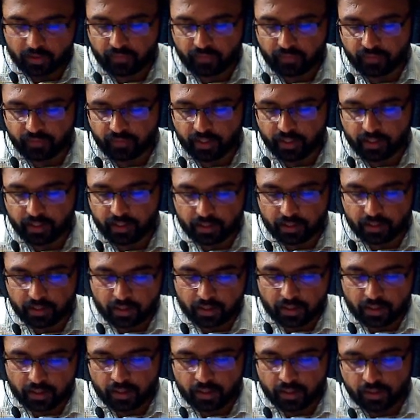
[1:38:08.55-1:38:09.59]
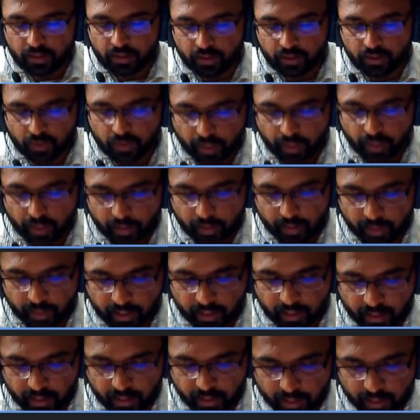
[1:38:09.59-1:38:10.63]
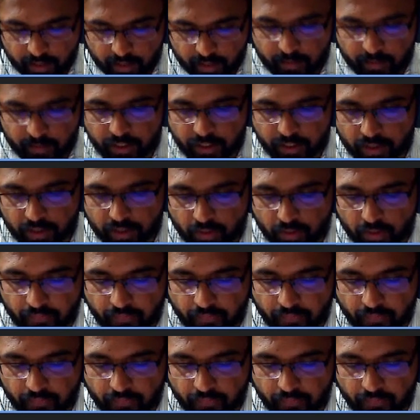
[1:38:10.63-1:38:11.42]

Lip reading: a stoichiometric mixture of